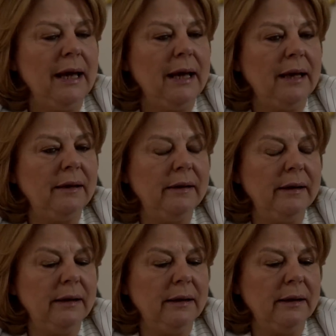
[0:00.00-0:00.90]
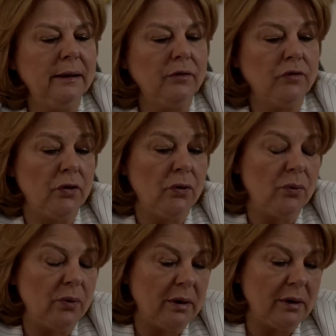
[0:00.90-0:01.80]
and uh,
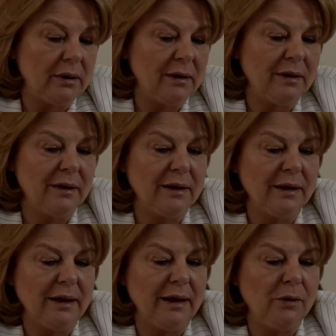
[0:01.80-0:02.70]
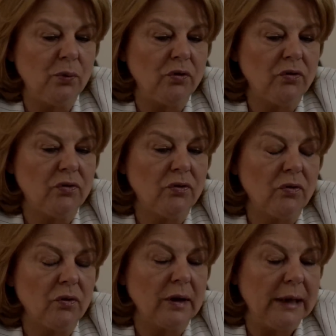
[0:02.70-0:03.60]
so uh, it was
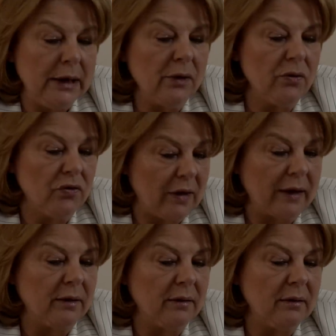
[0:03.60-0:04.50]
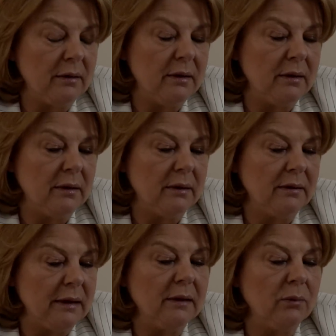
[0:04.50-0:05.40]
clear. The second
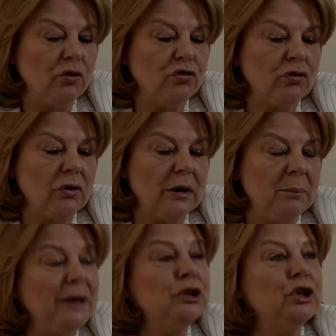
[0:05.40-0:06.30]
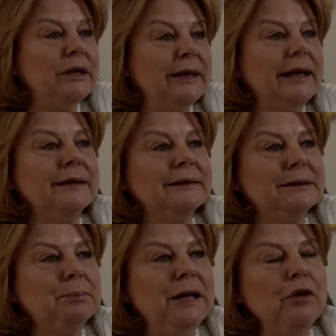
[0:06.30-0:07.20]
thing which I mentioned at that
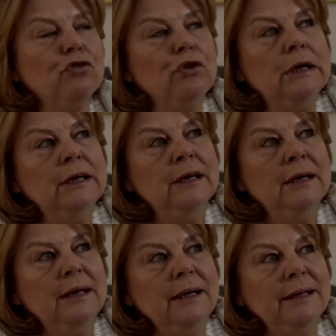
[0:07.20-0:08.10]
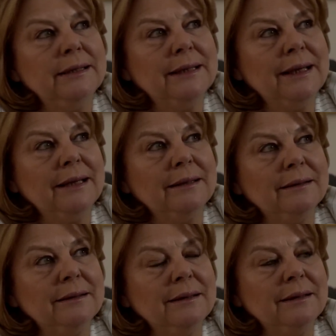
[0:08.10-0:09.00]
speech is
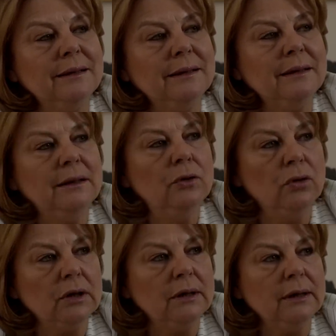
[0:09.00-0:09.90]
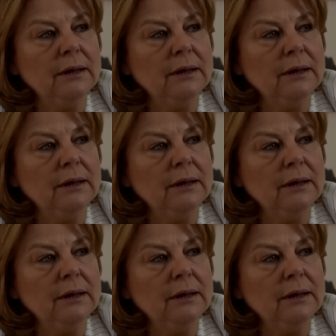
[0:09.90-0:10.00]
that look,